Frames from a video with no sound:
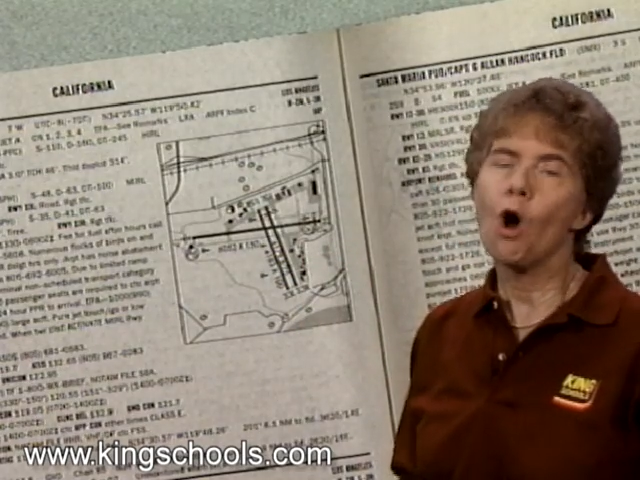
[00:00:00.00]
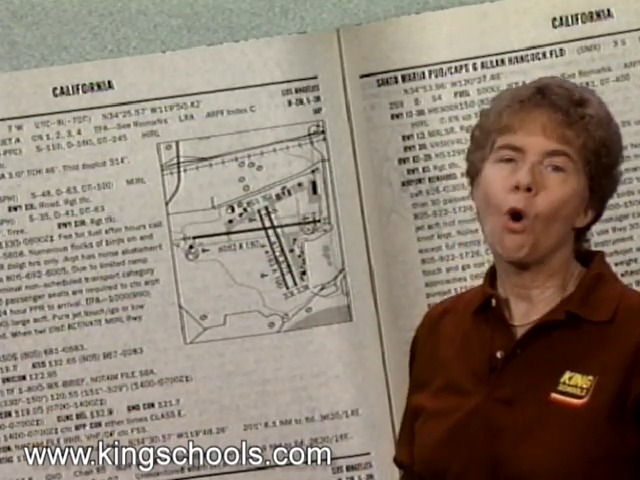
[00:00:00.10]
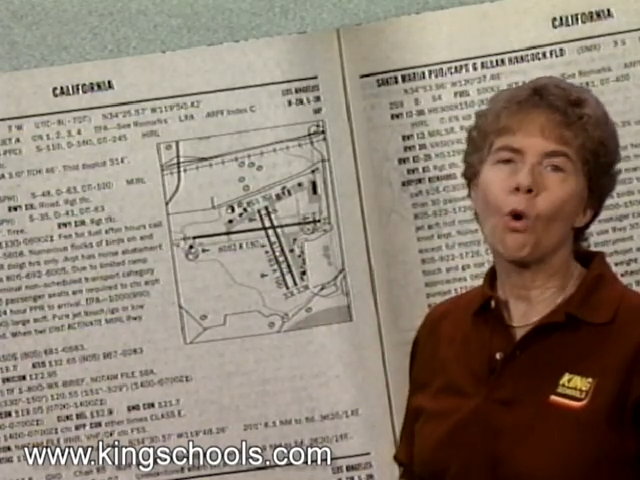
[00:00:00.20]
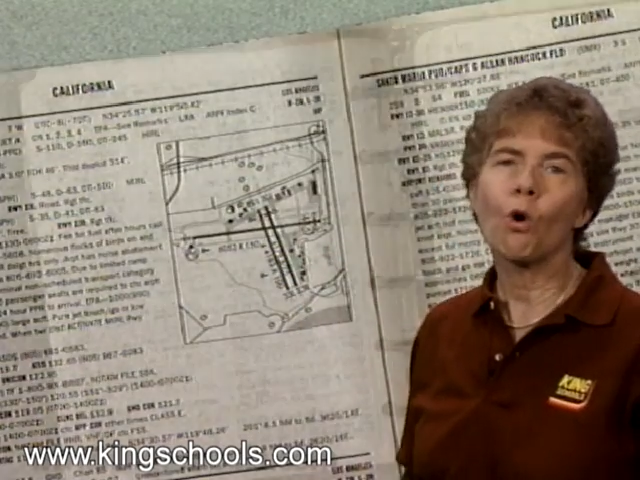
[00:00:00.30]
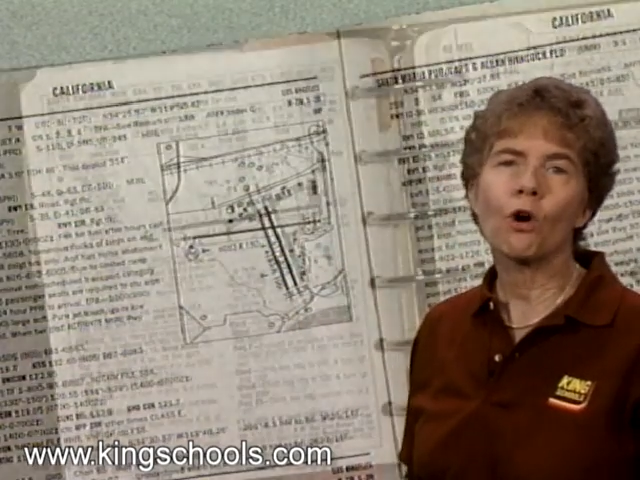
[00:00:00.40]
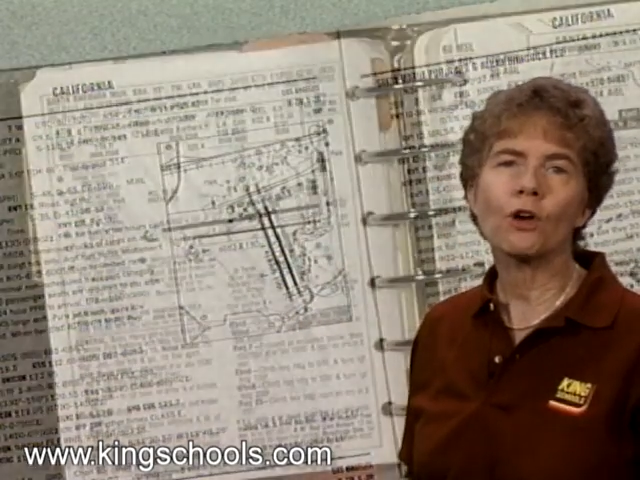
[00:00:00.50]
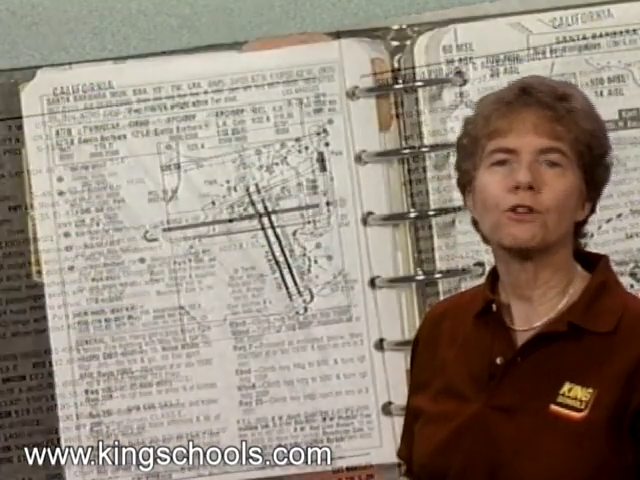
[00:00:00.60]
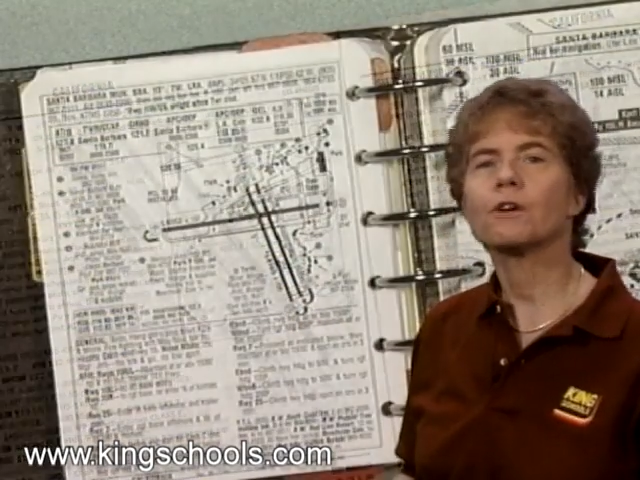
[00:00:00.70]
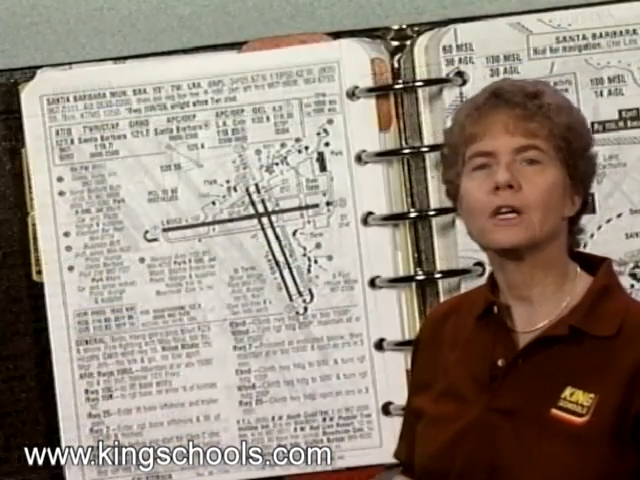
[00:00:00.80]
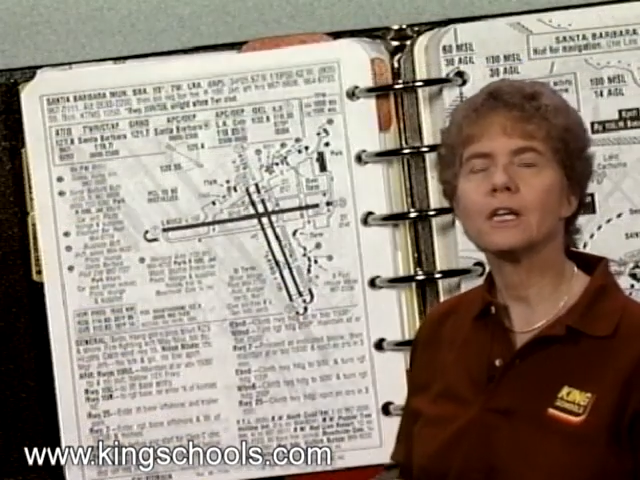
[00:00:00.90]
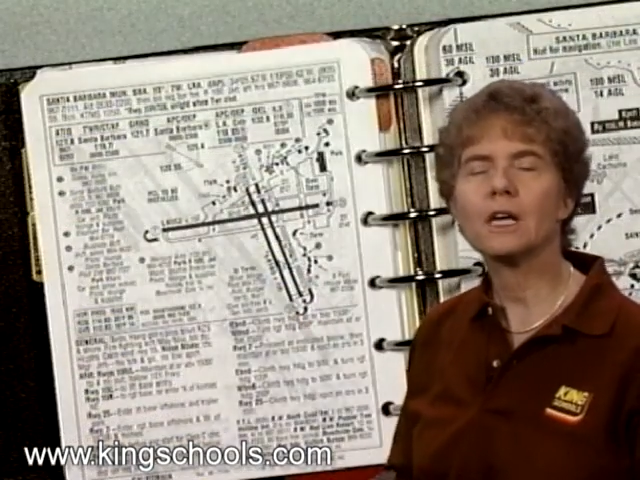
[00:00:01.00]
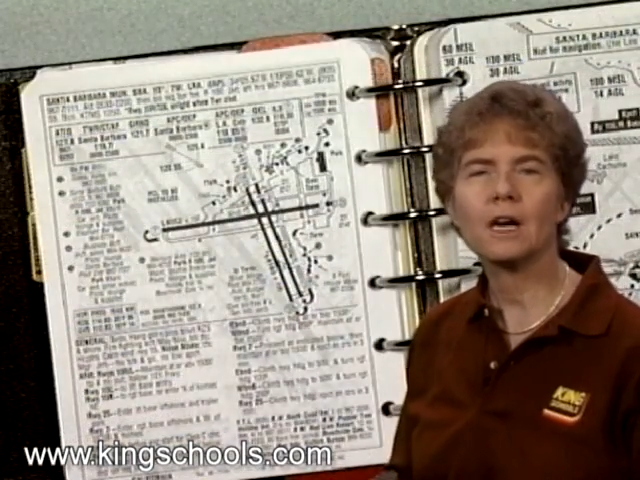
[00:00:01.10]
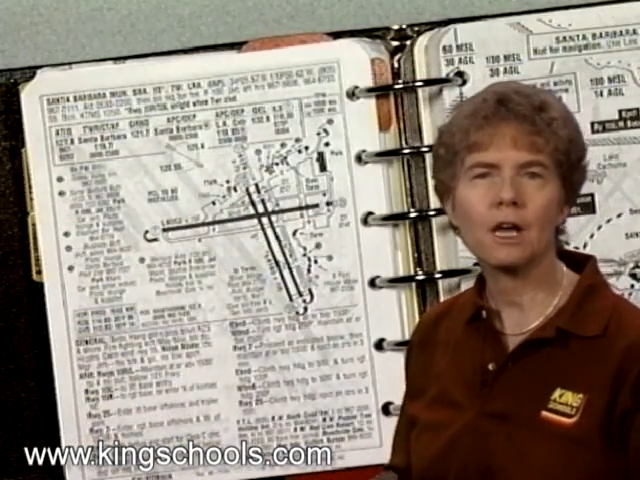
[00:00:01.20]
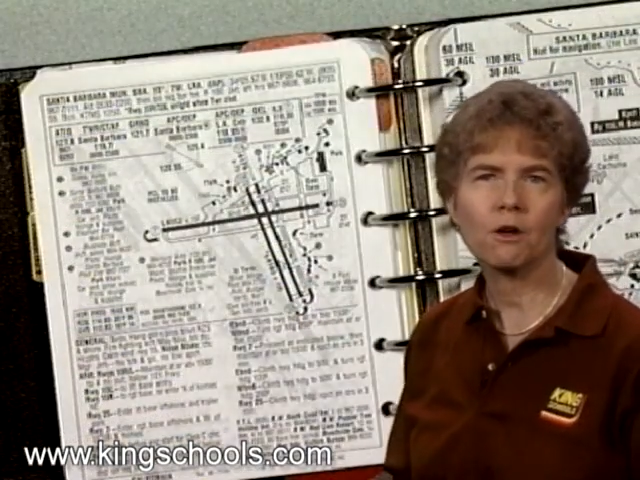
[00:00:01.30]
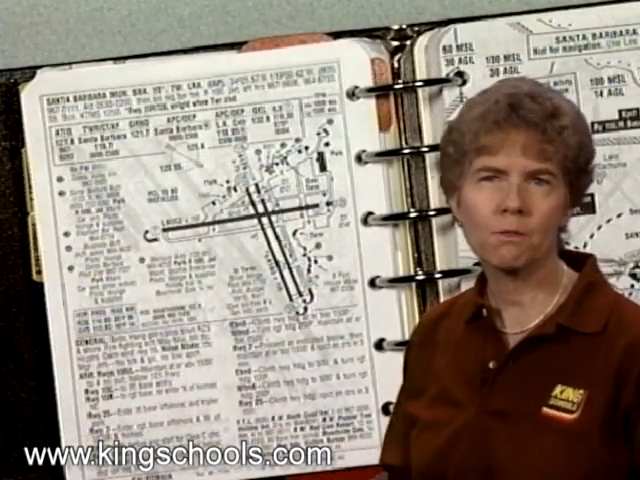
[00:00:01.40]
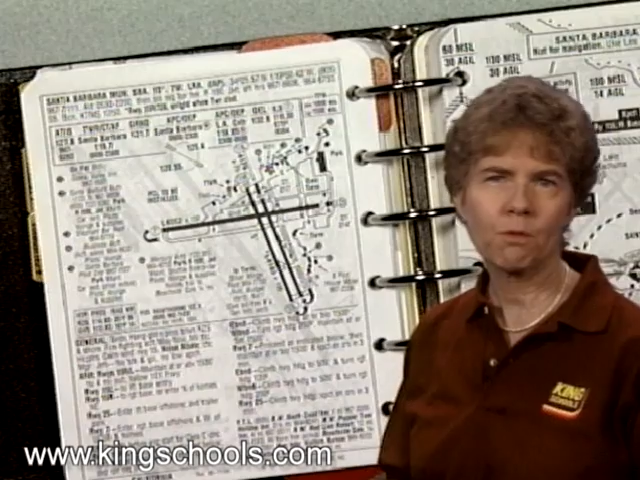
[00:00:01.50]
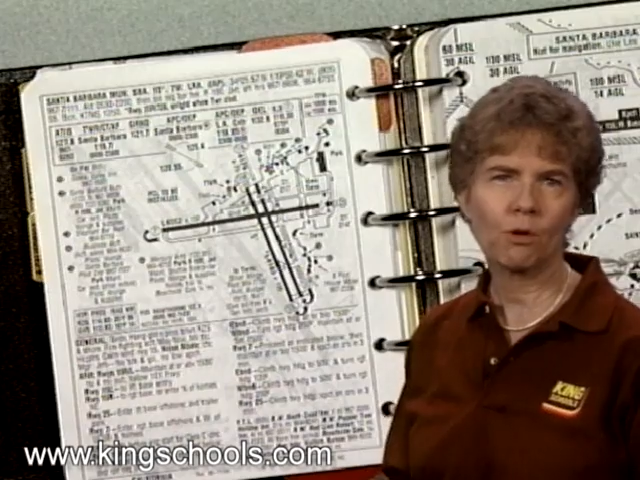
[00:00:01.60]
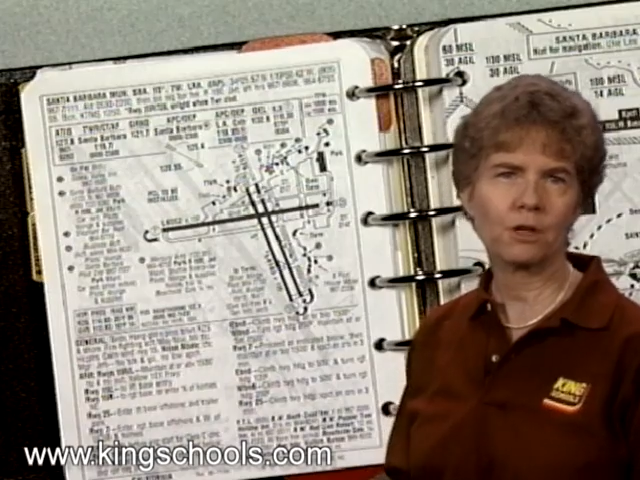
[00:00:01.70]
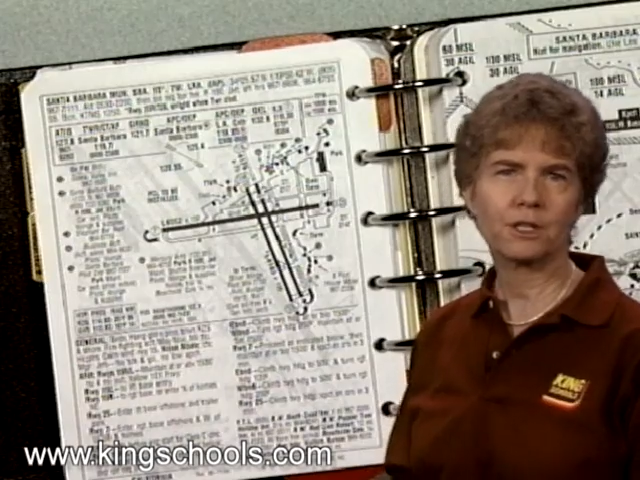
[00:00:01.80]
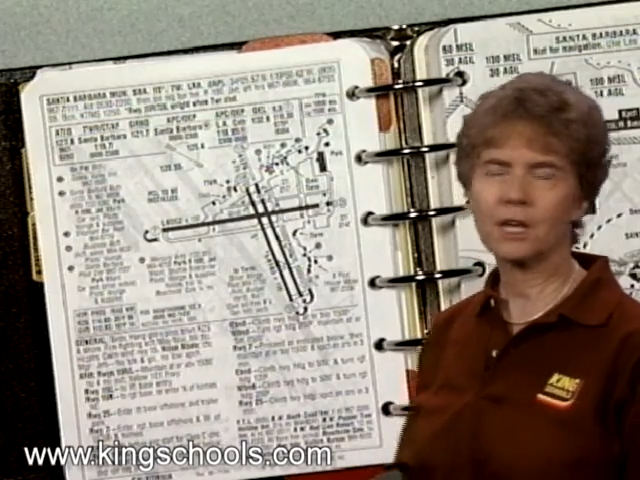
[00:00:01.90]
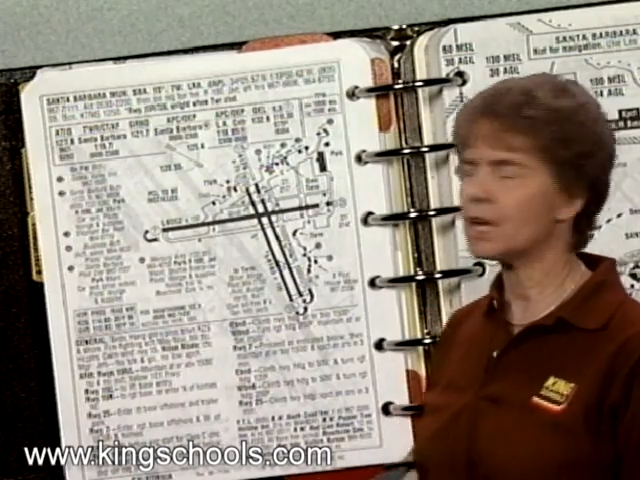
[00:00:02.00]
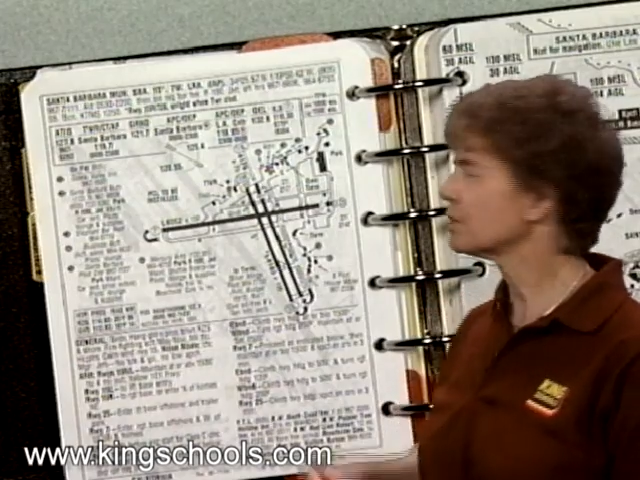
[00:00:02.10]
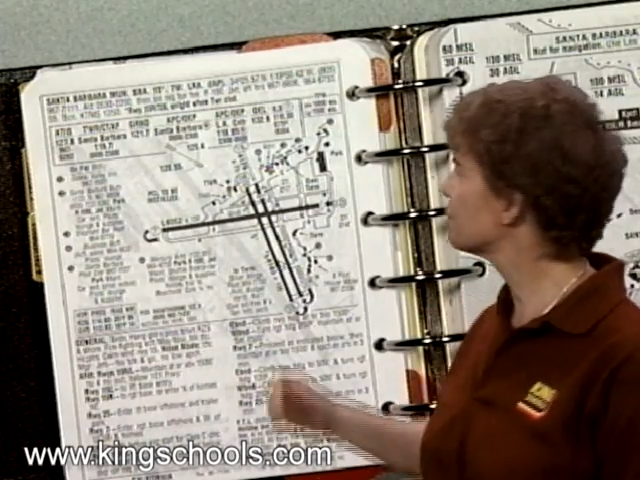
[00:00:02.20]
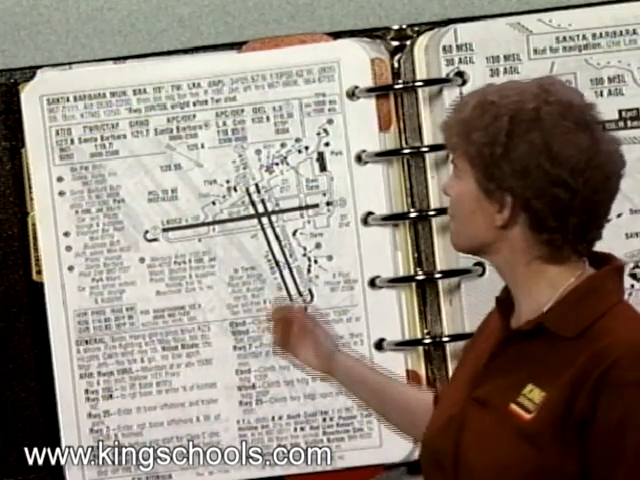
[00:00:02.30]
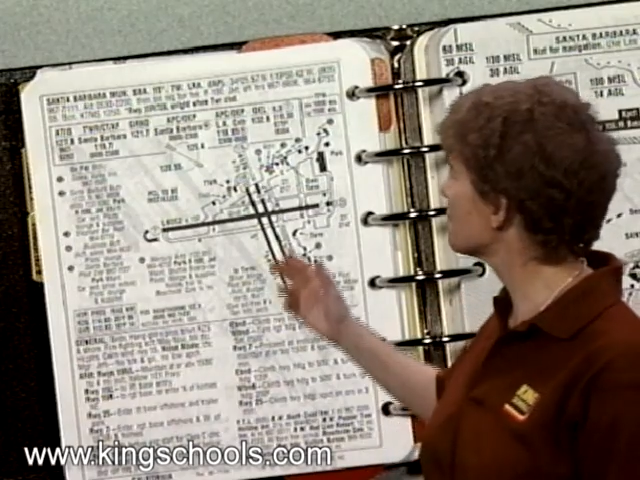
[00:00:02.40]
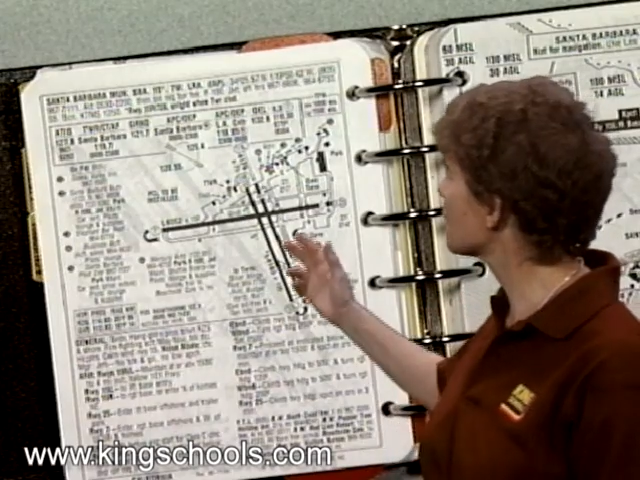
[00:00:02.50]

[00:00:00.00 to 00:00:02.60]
or you can get an airport sketch from a